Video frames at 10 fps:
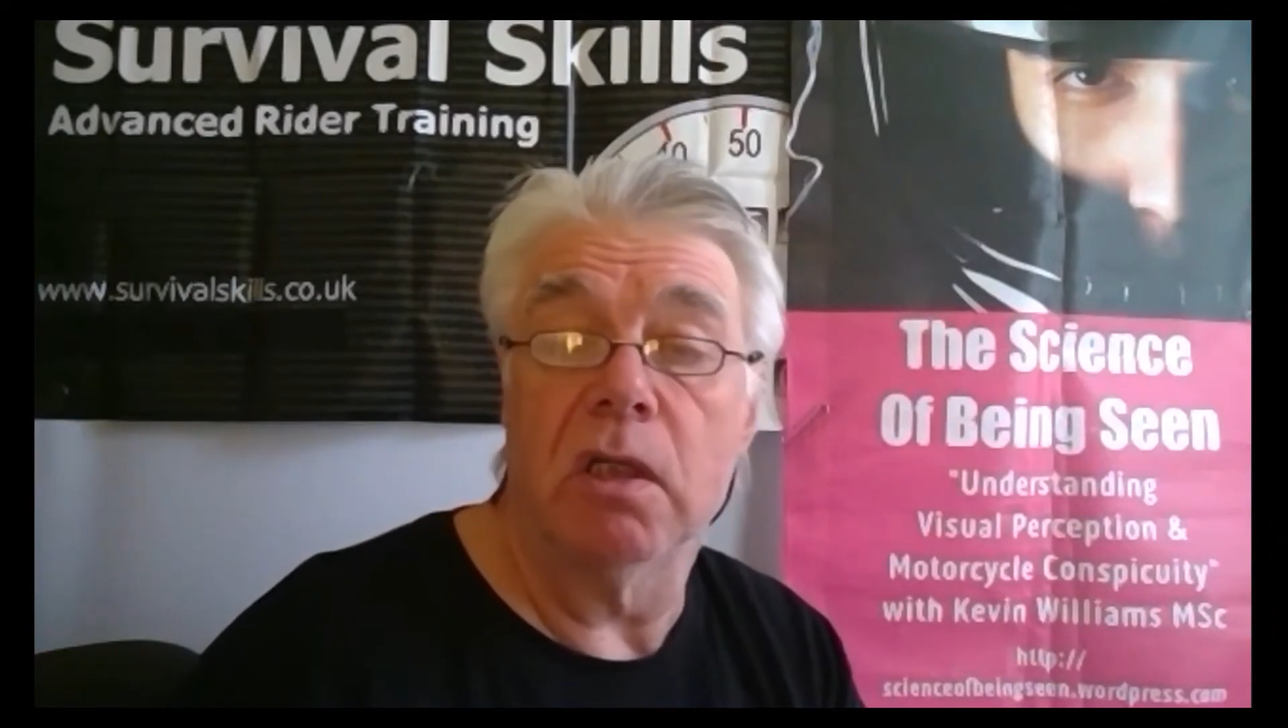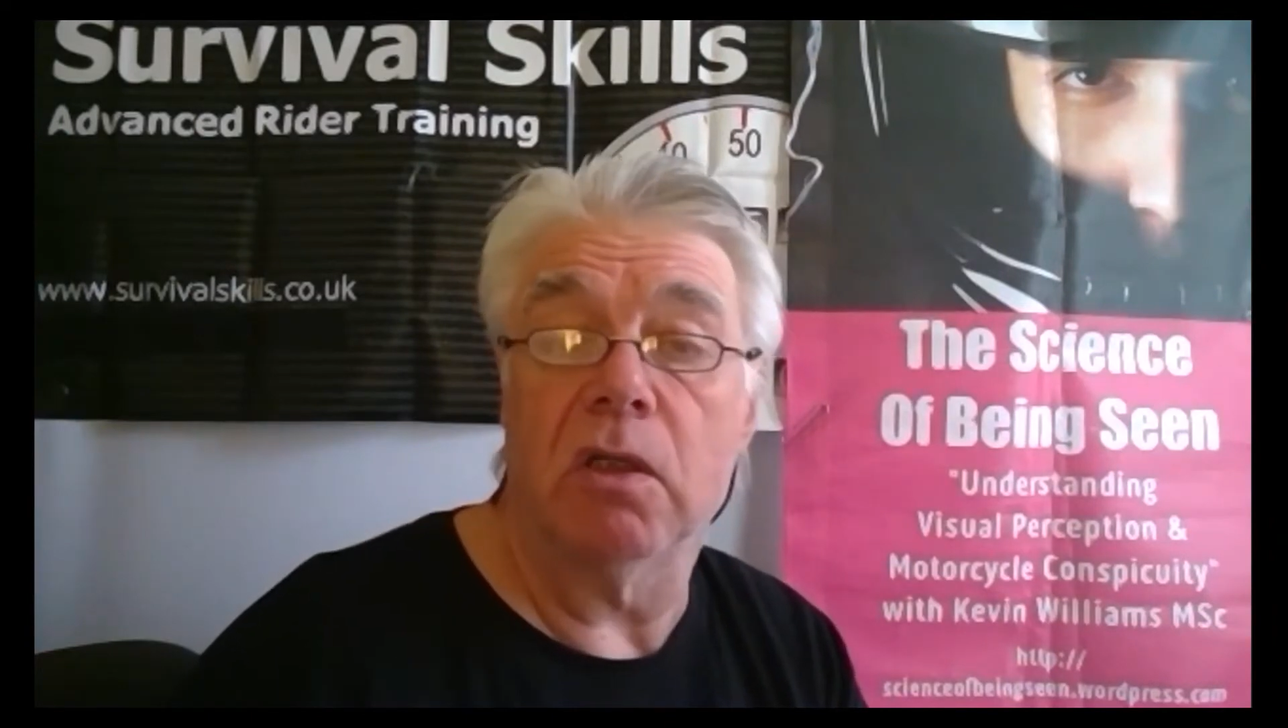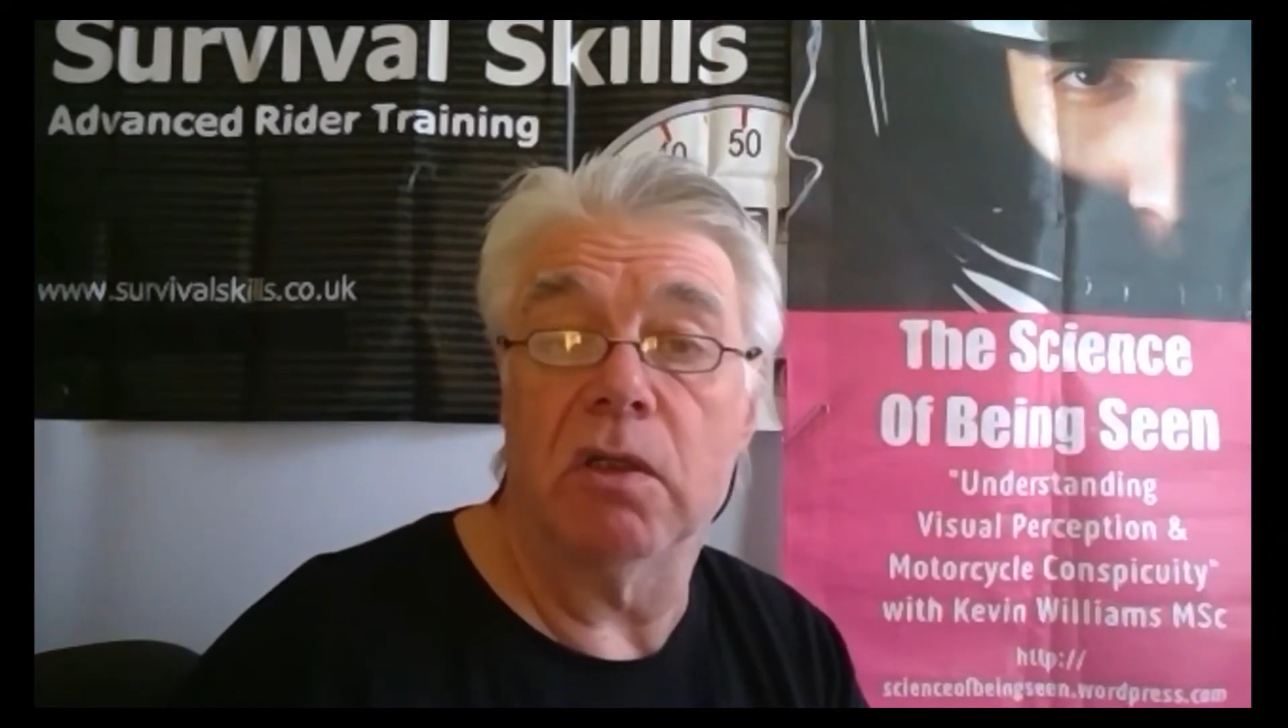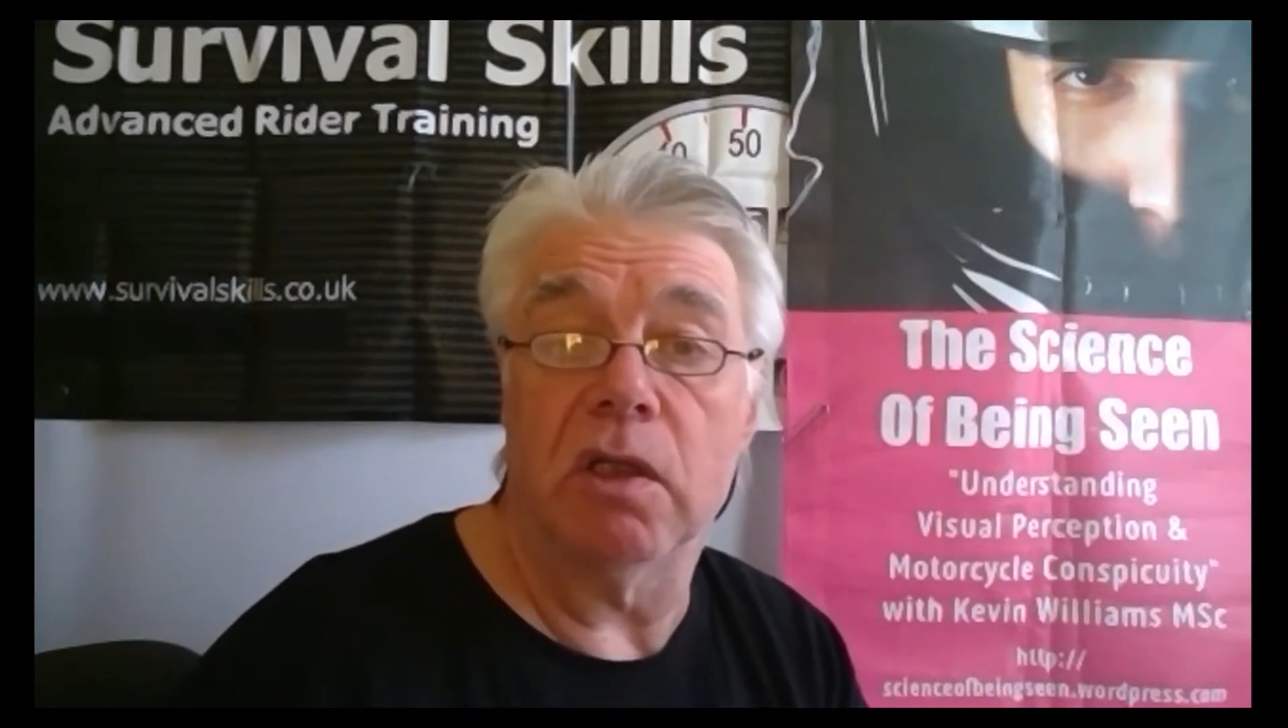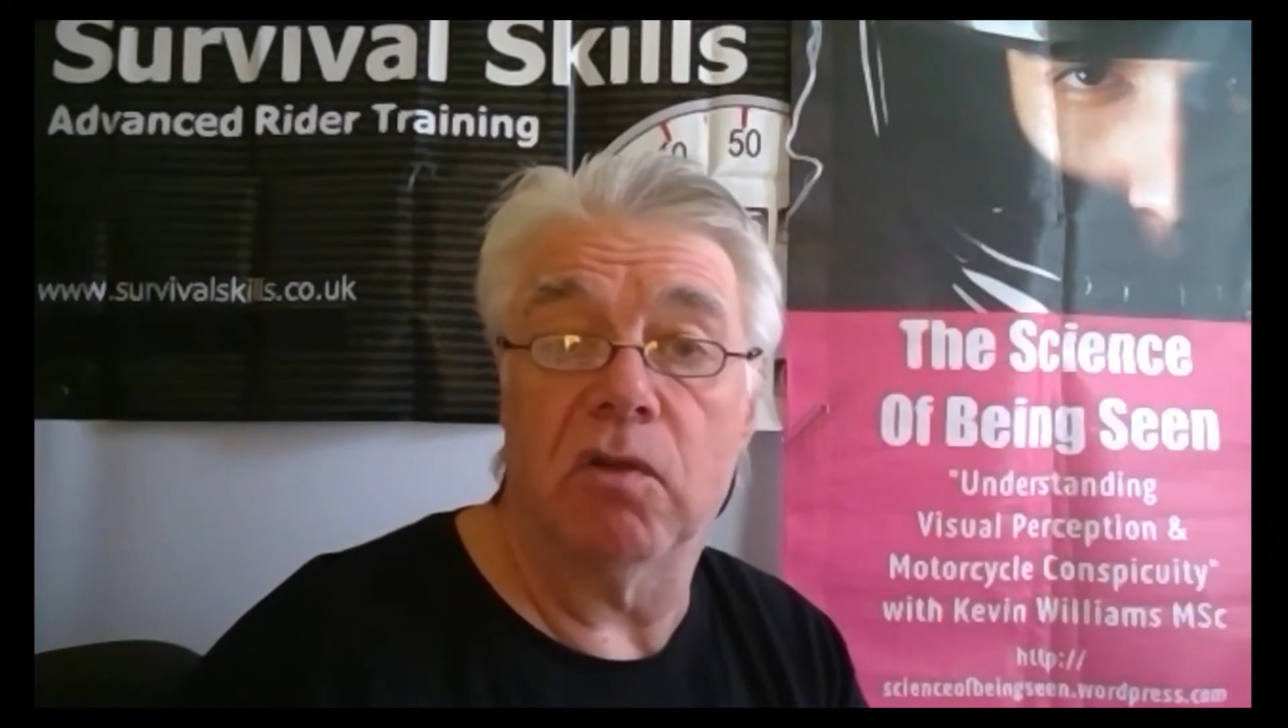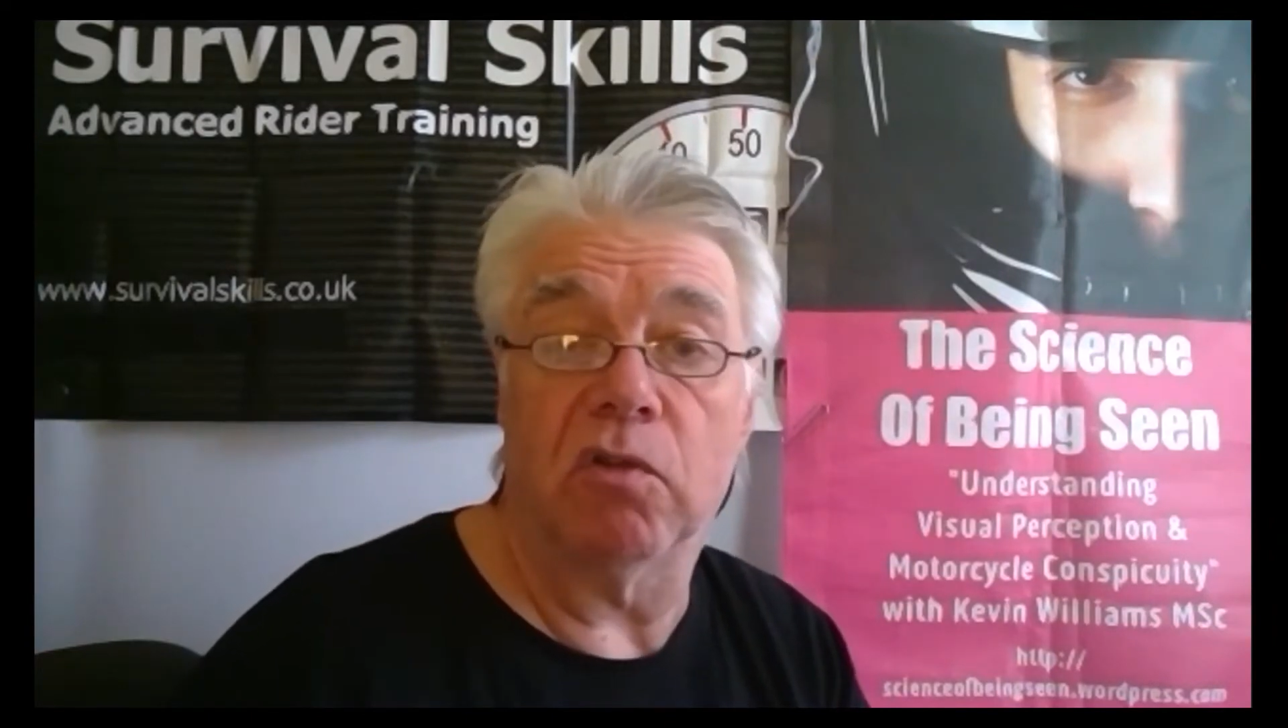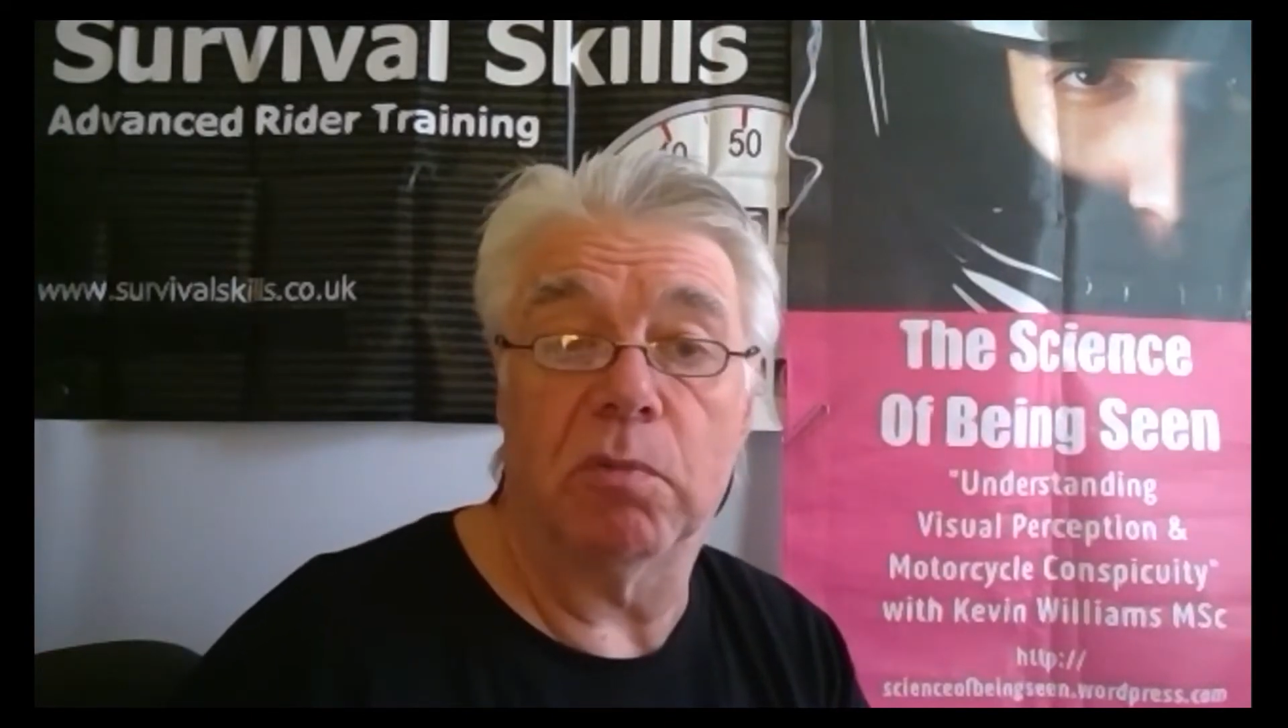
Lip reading: You'd need to